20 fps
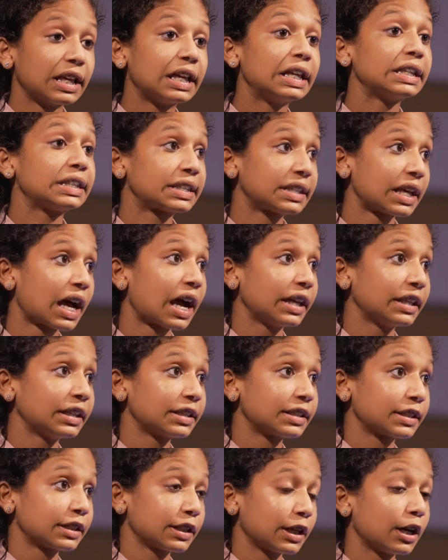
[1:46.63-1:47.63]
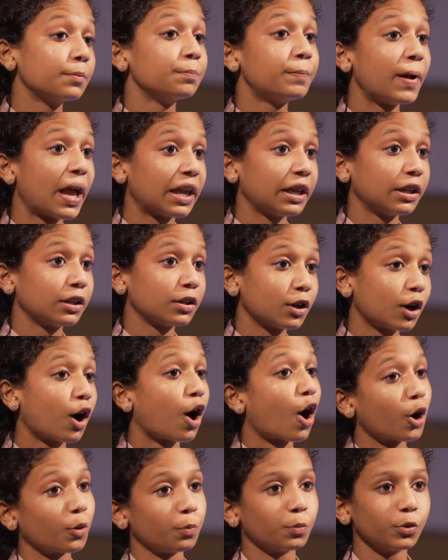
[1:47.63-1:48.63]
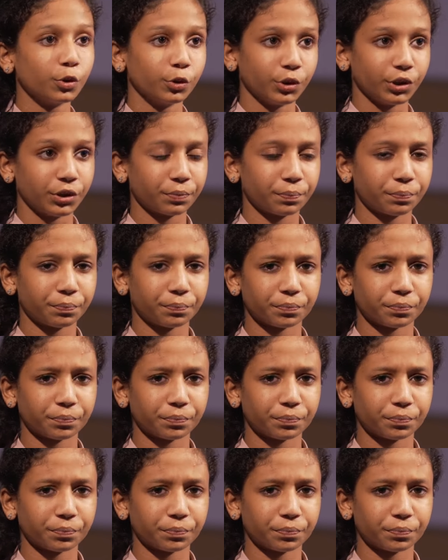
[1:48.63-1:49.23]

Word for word: is science a bane or boon?